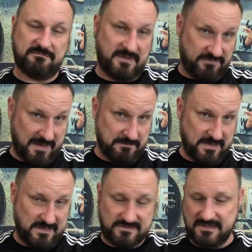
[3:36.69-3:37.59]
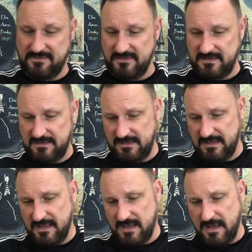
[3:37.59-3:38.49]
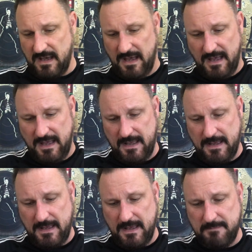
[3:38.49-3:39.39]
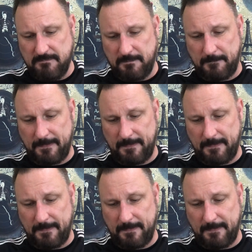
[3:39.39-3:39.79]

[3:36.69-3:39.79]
if that means anything. And